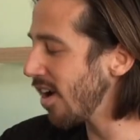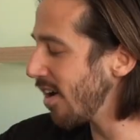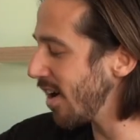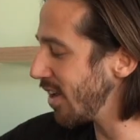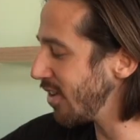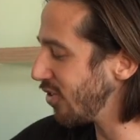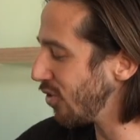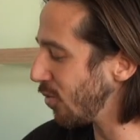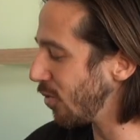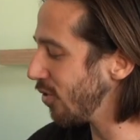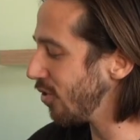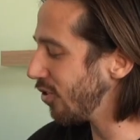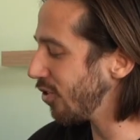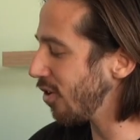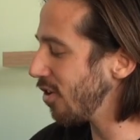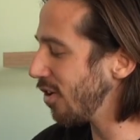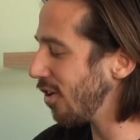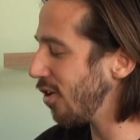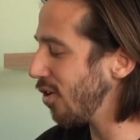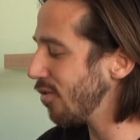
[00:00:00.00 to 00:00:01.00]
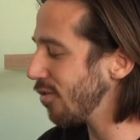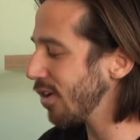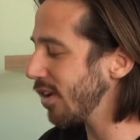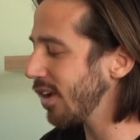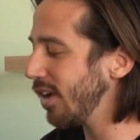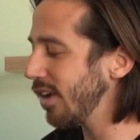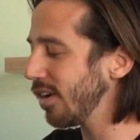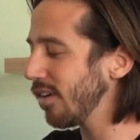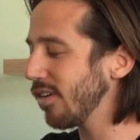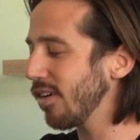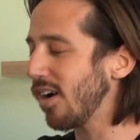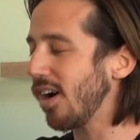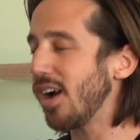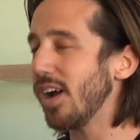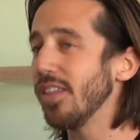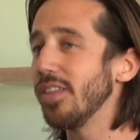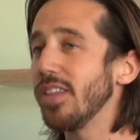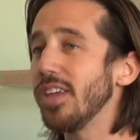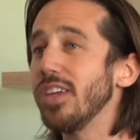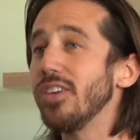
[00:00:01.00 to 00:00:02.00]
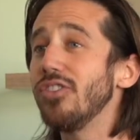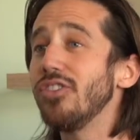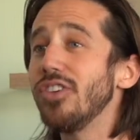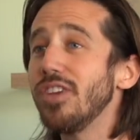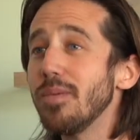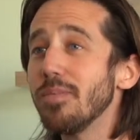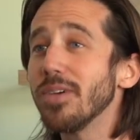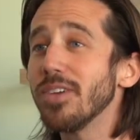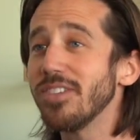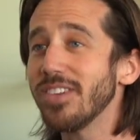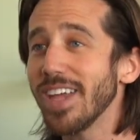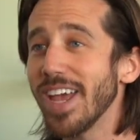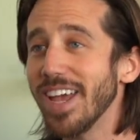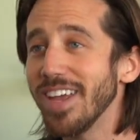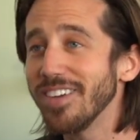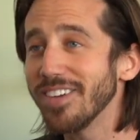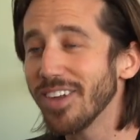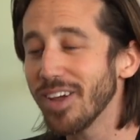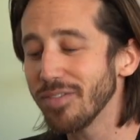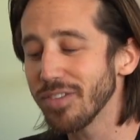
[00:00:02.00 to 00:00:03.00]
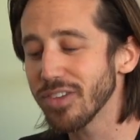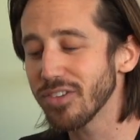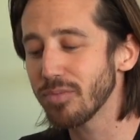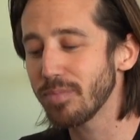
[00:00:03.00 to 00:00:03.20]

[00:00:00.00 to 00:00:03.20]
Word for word: All right, so we'll start over here on the cheapest end of the